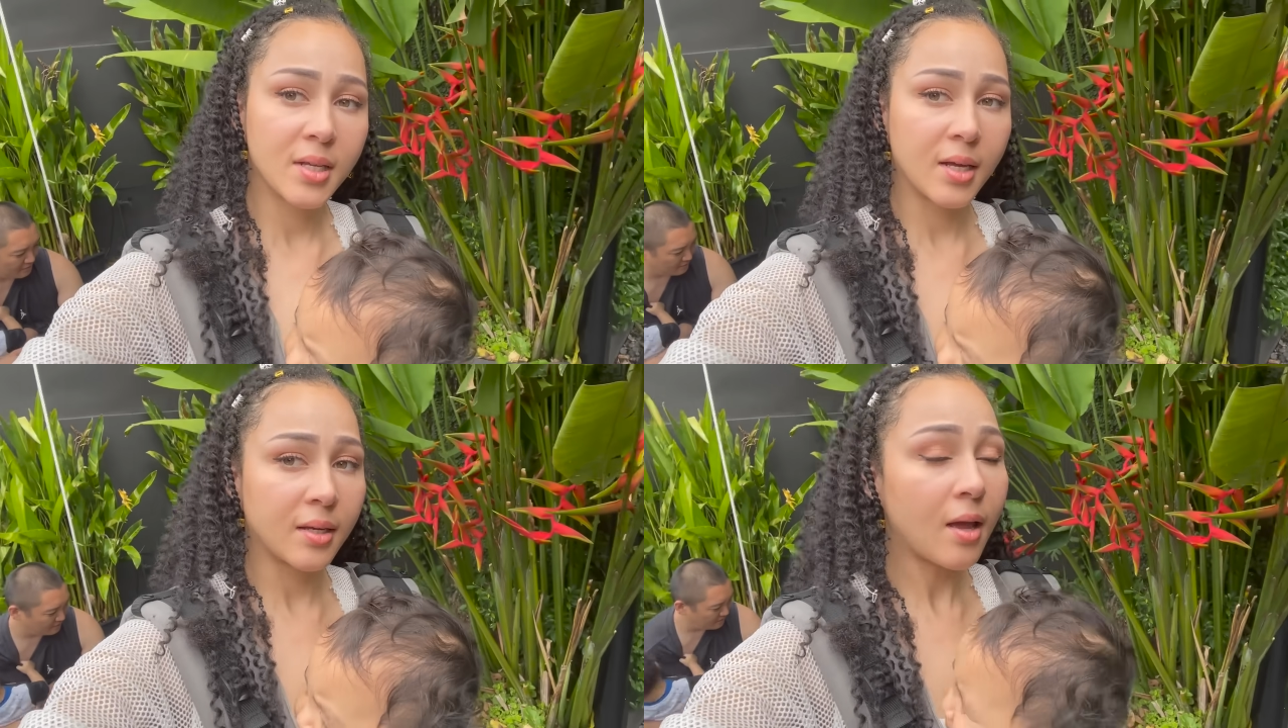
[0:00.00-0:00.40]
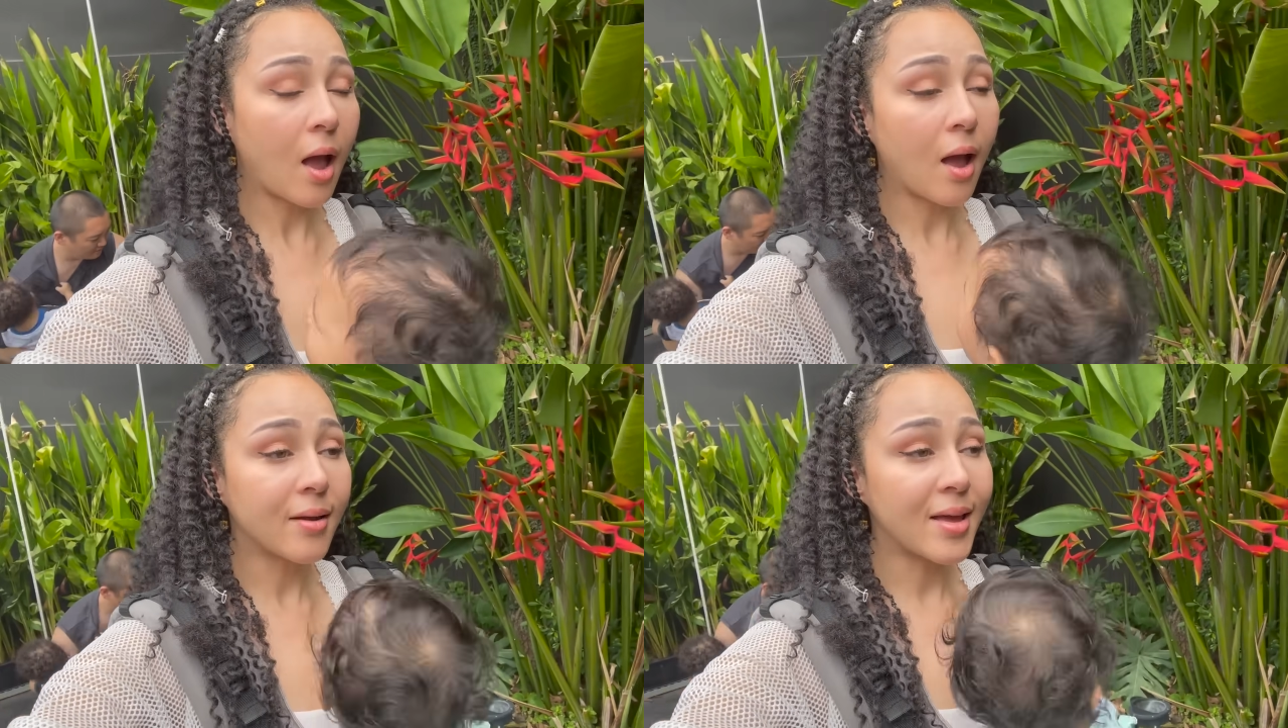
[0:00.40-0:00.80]
like,
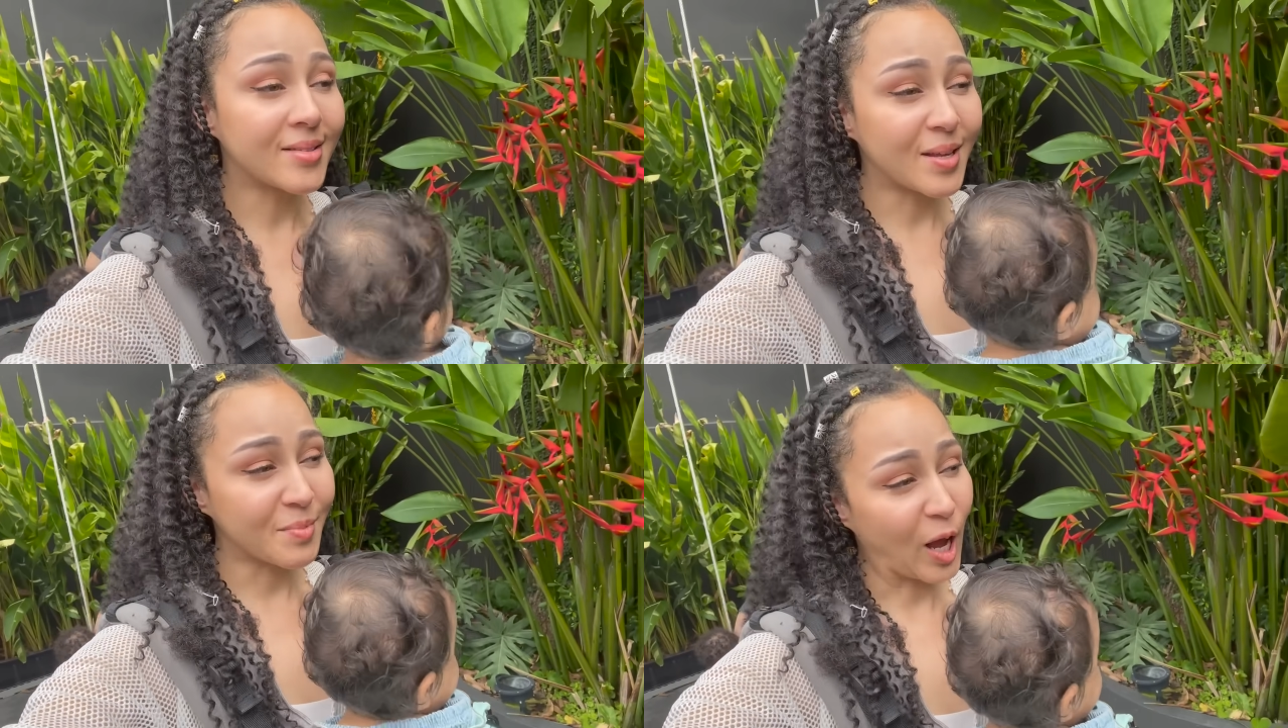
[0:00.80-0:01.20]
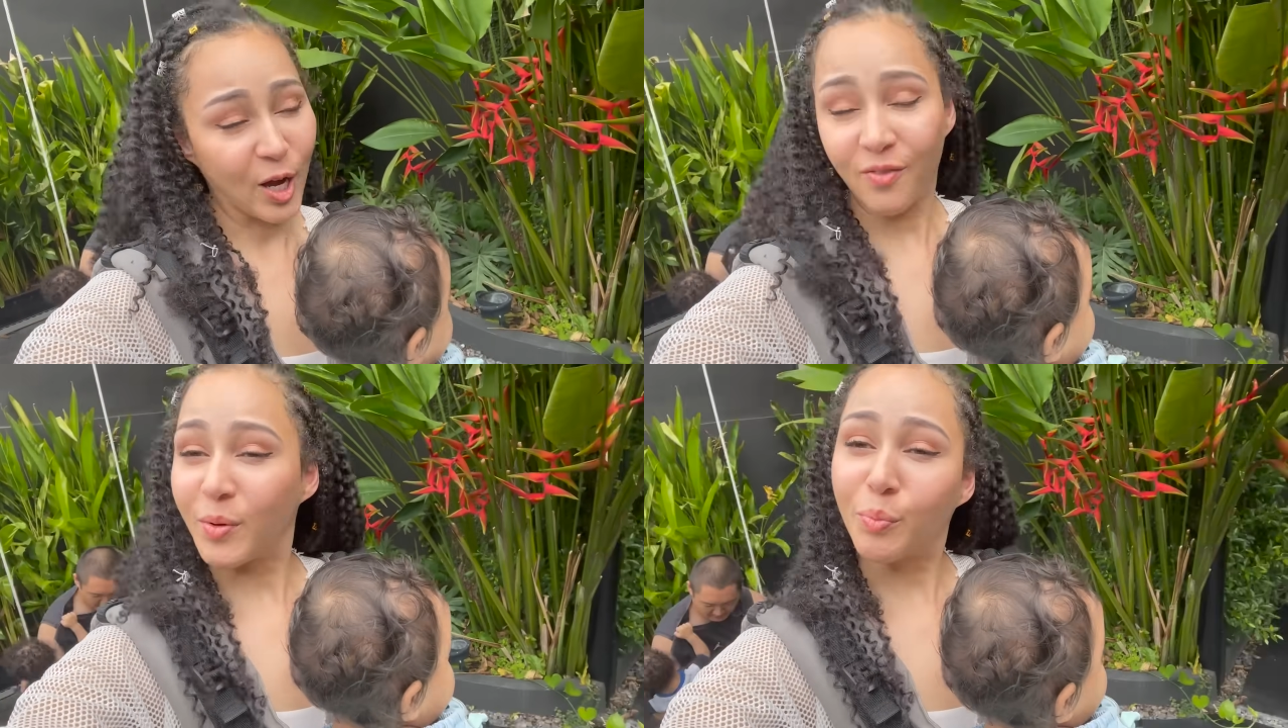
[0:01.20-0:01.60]
yeah, I guess I'm
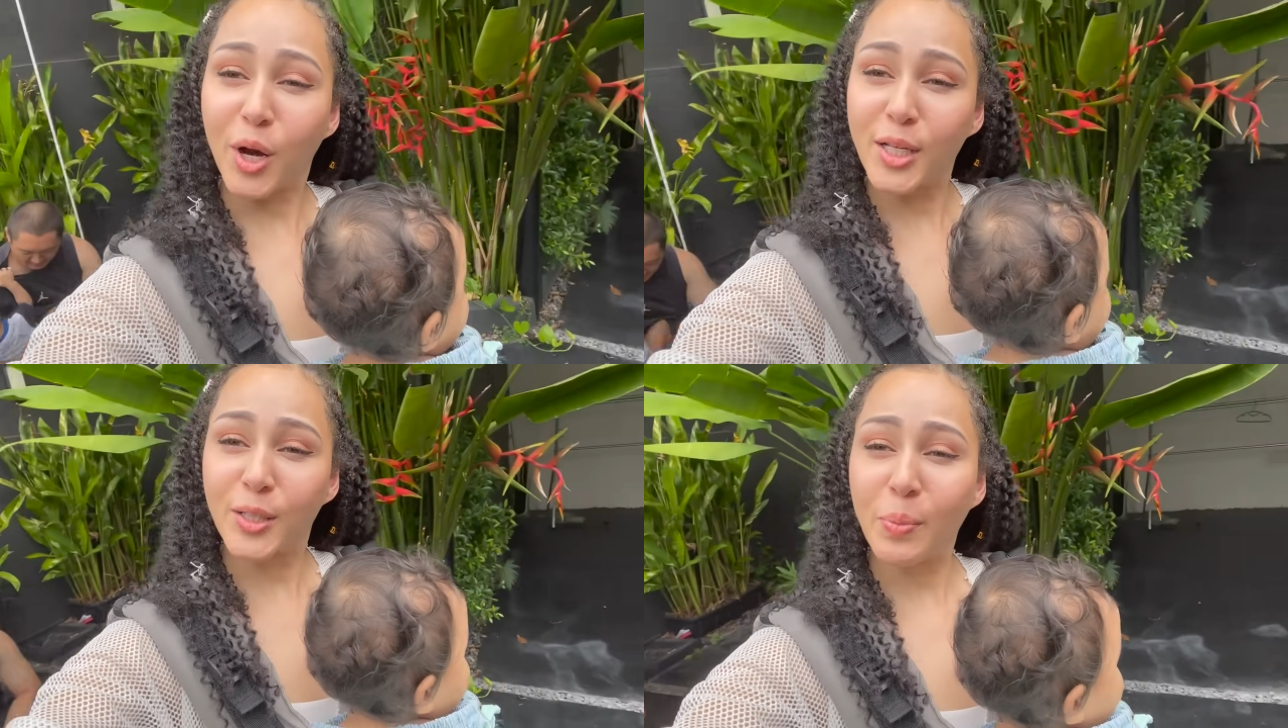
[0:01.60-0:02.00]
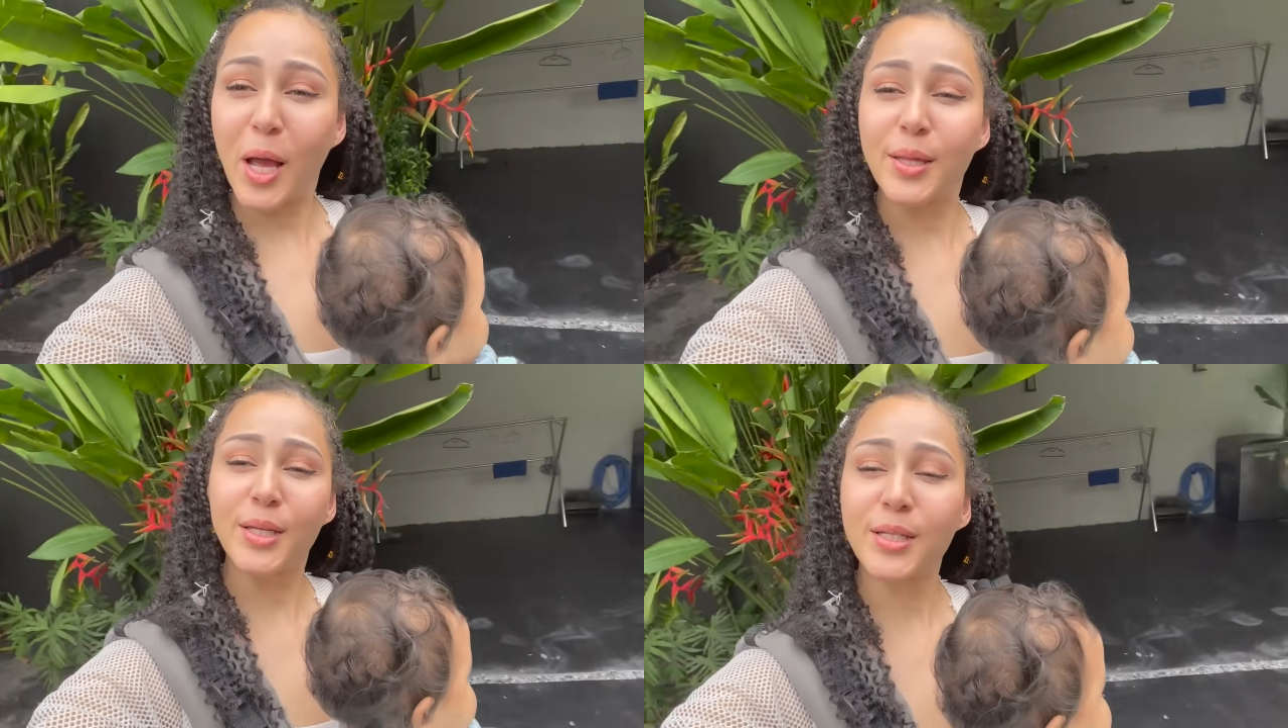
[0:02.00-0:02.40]
kind of impressed
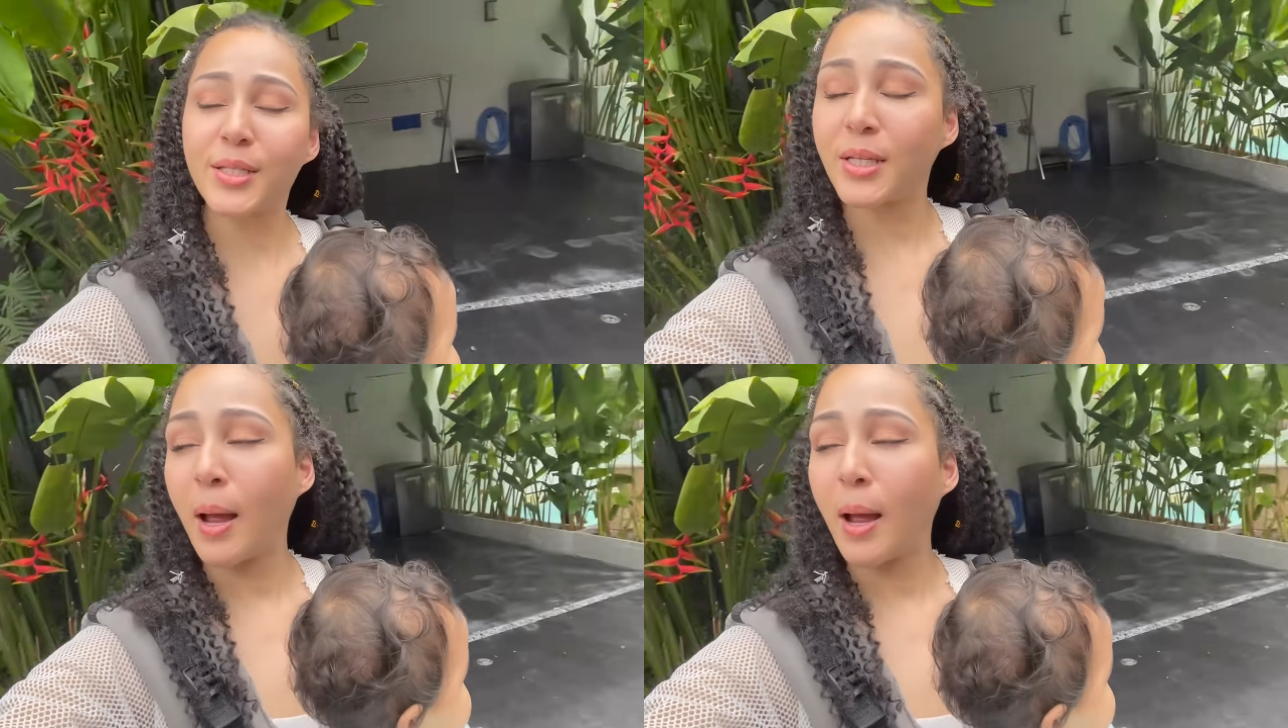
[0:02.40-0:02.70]
by this.